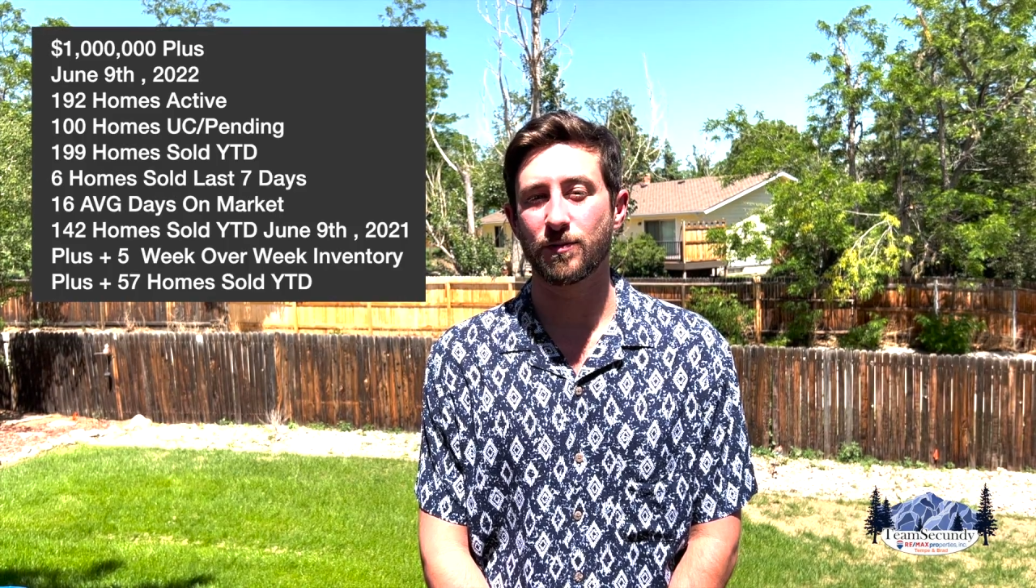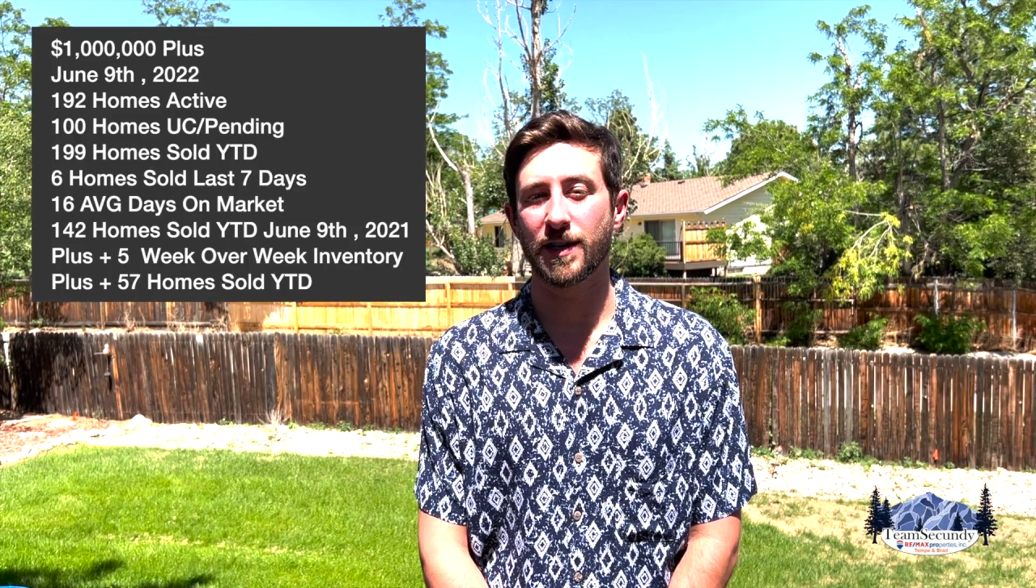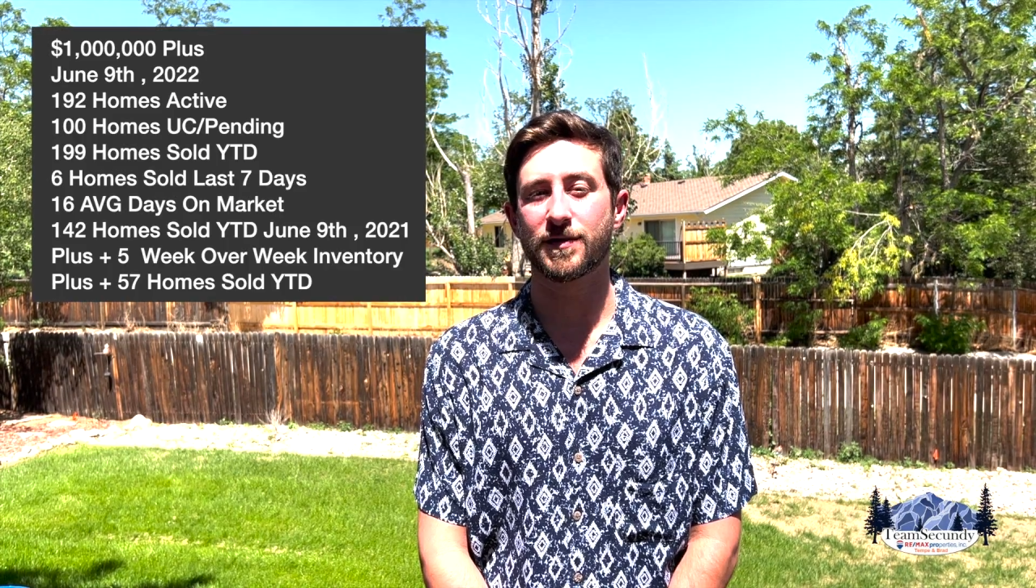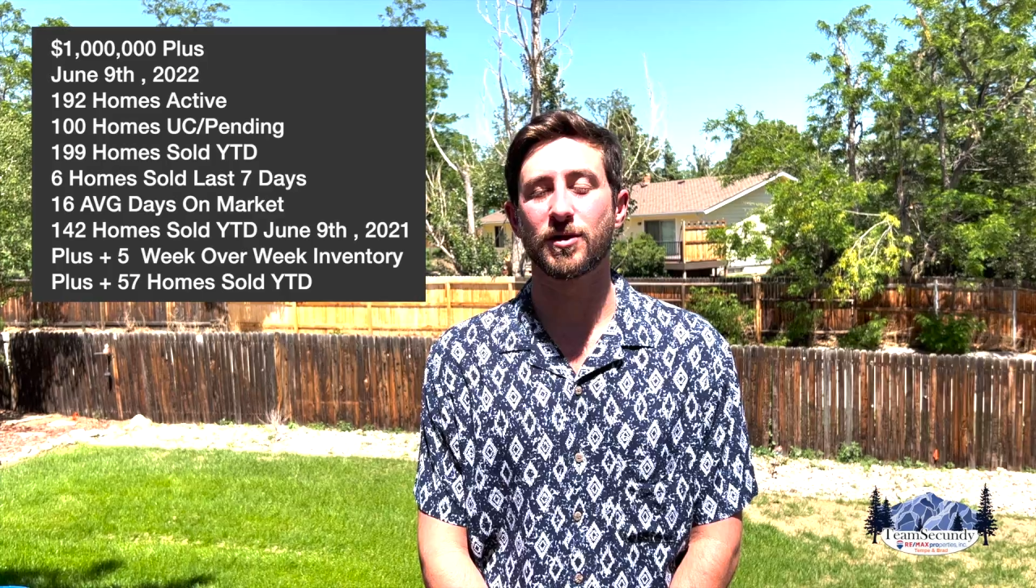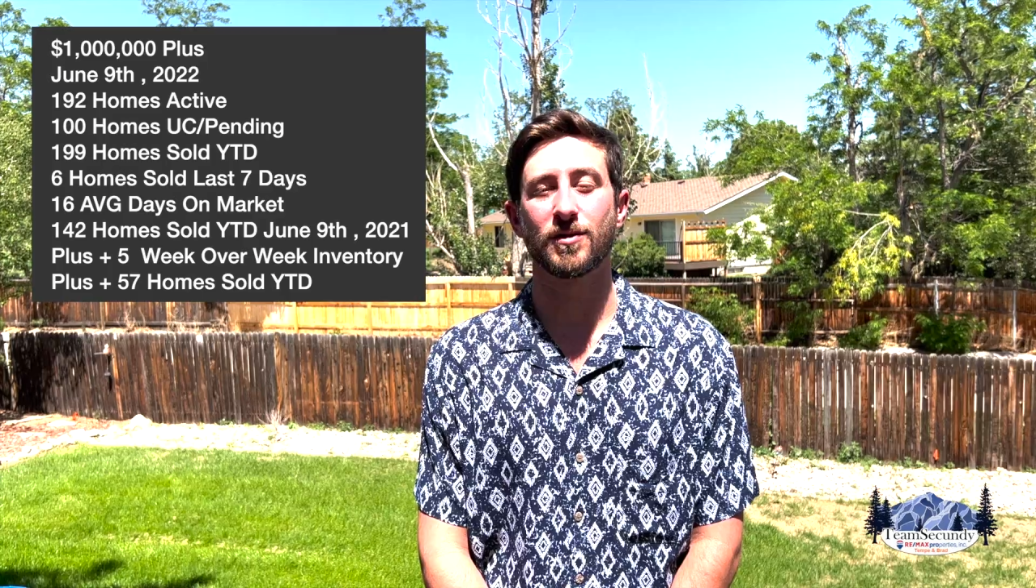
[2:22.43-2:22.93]
we
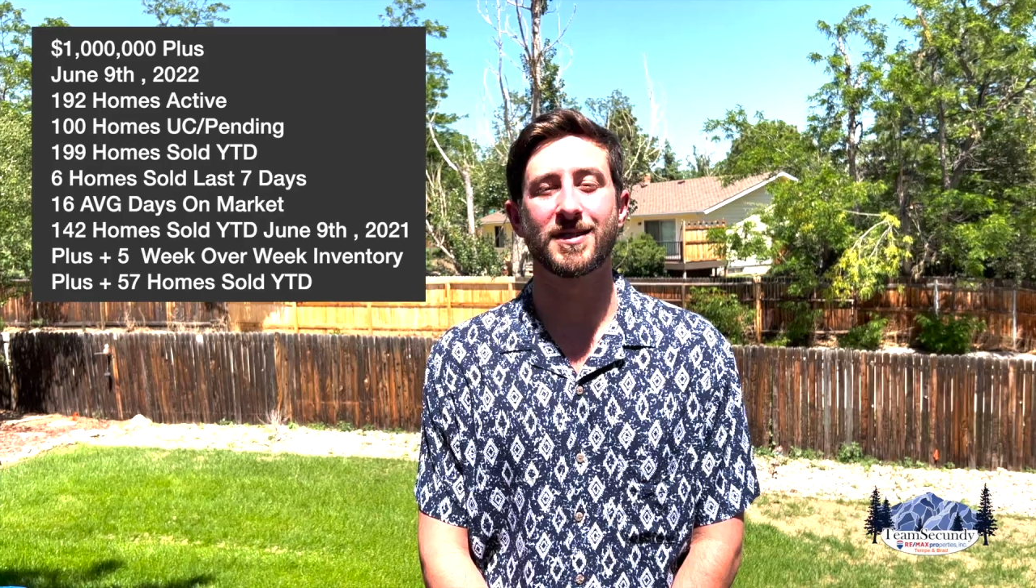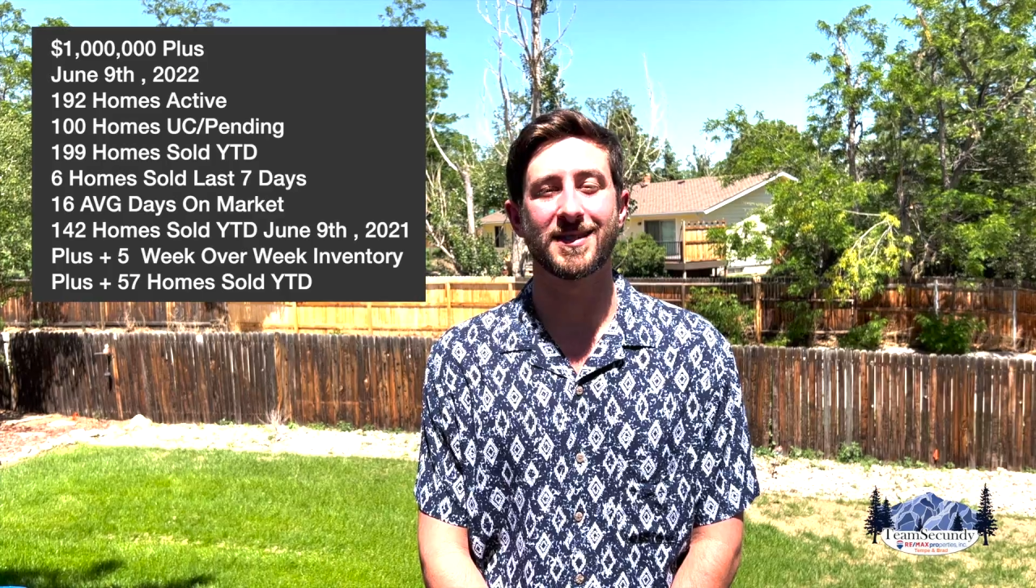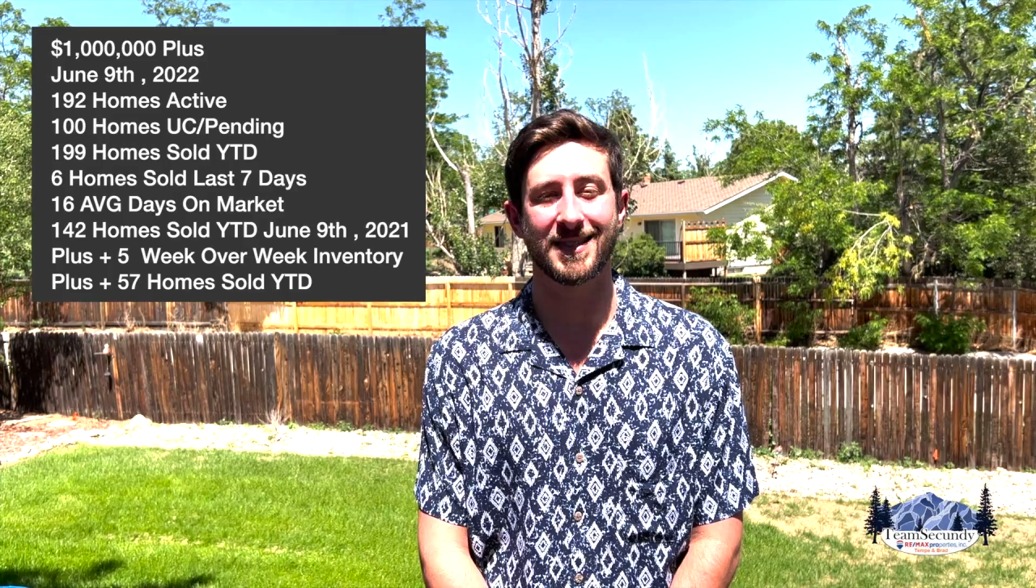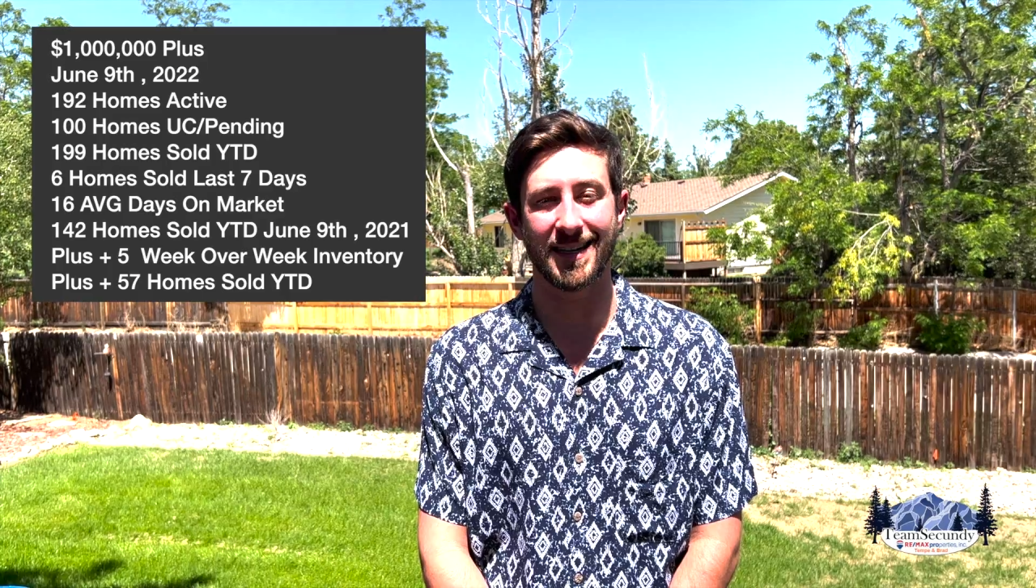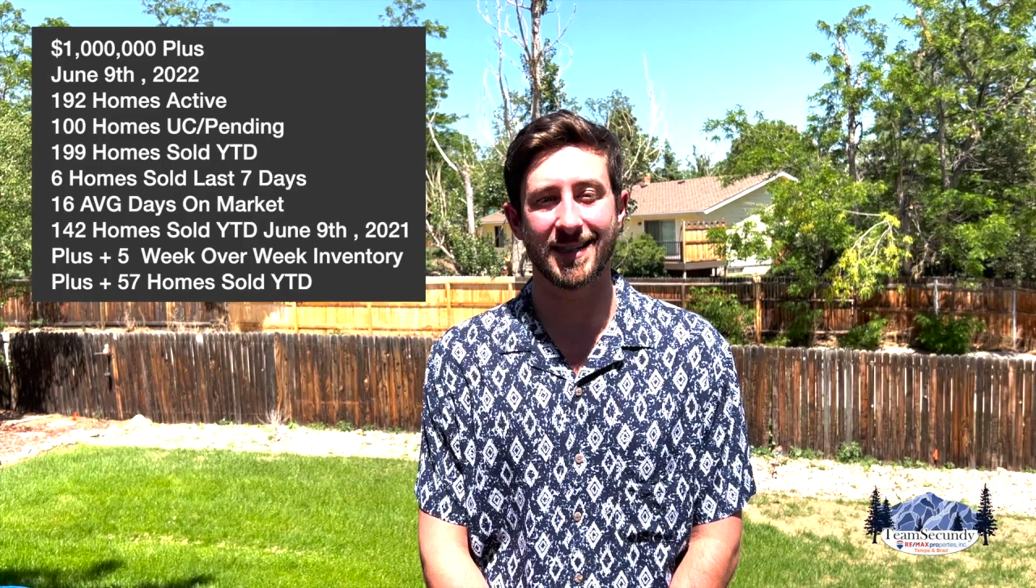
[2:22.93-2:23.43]
have sold
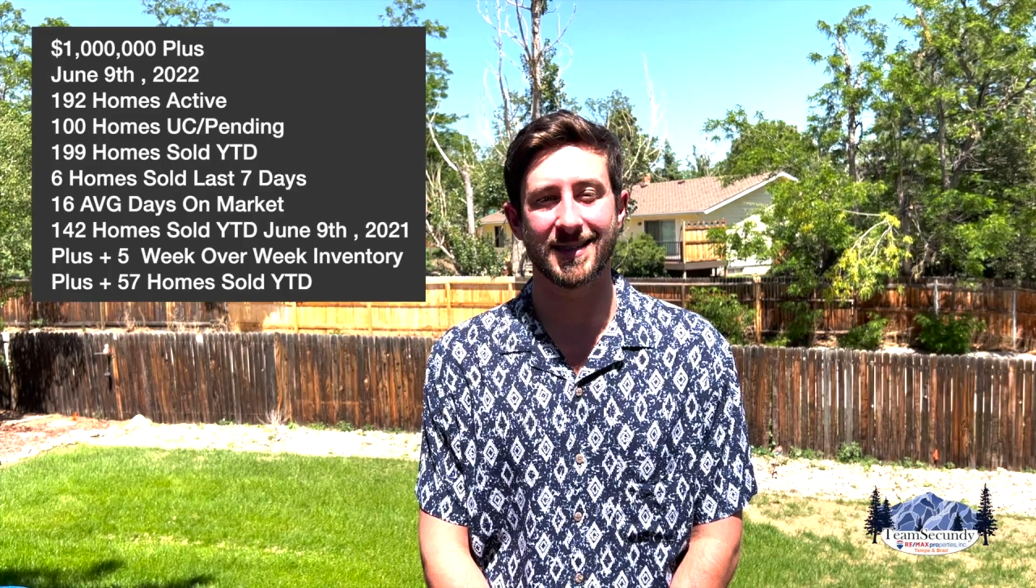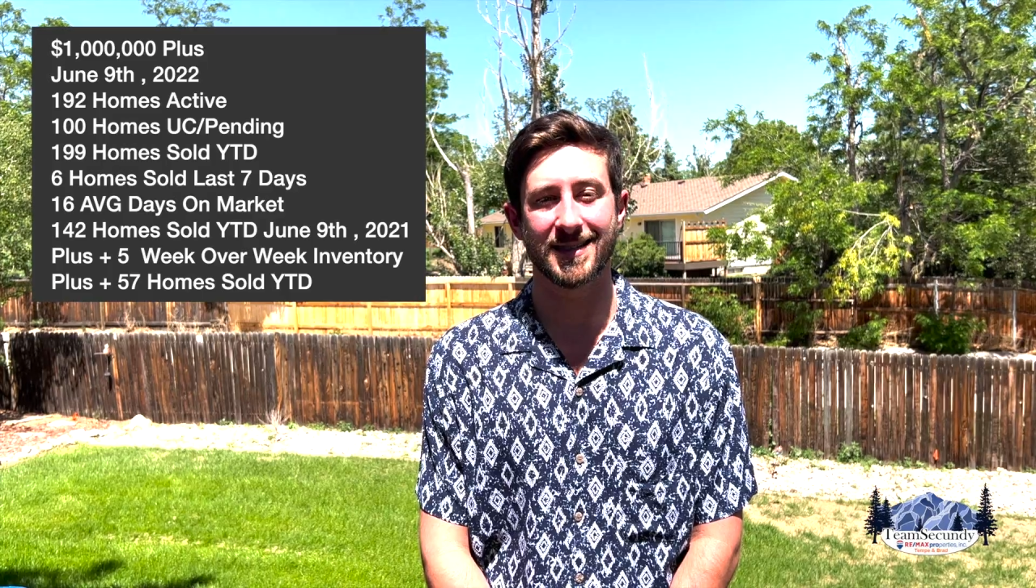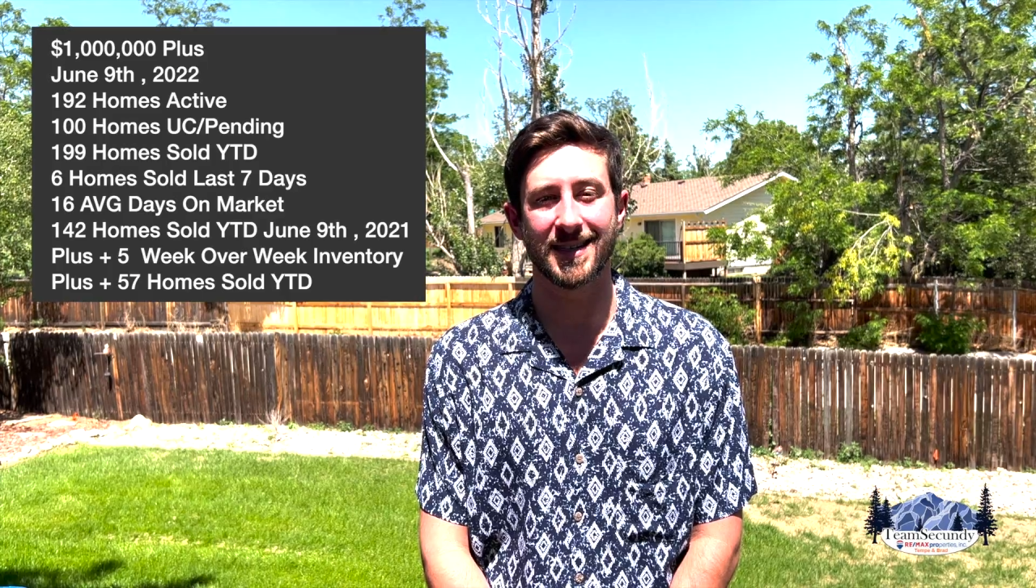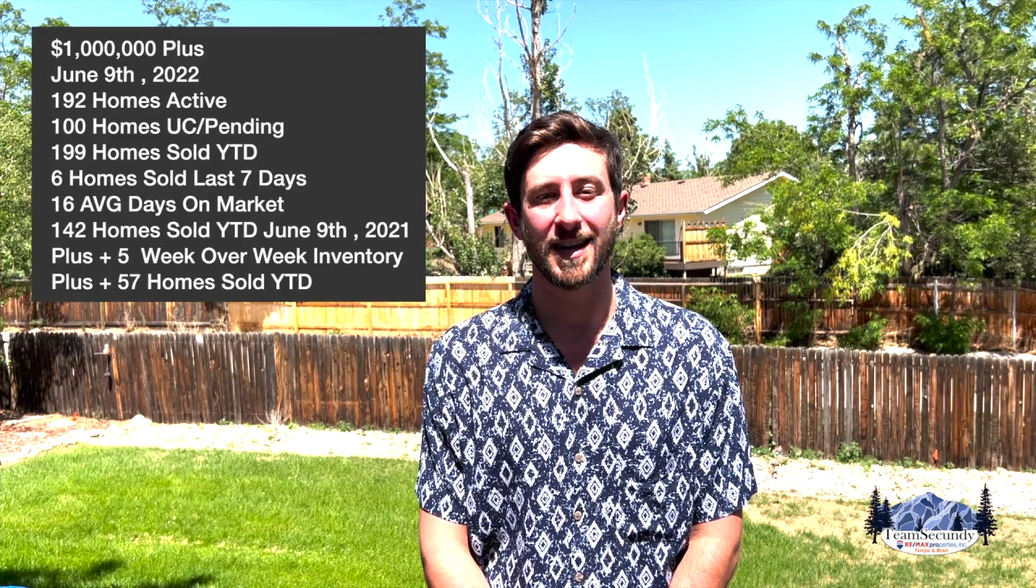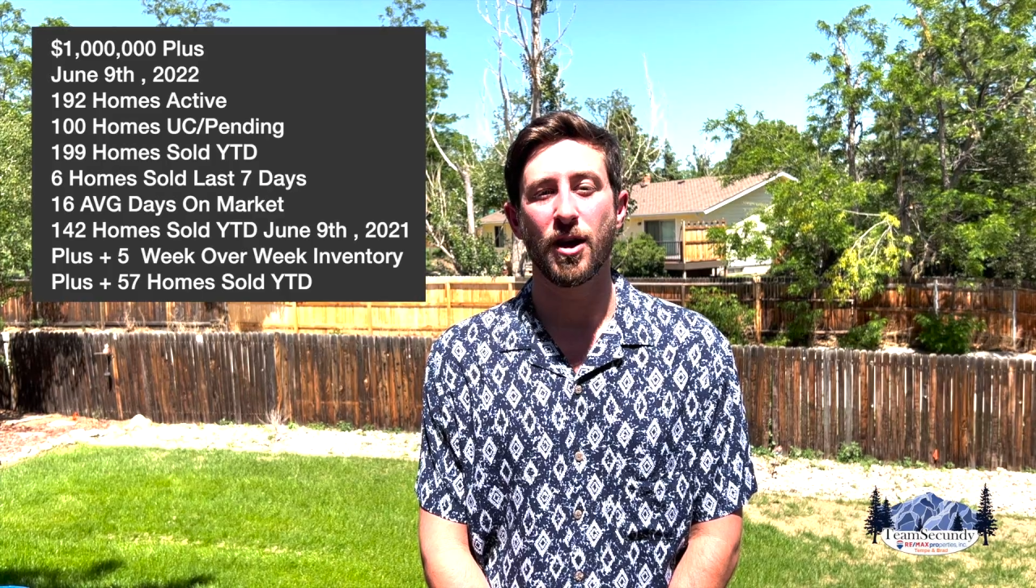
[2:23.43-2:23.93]
six.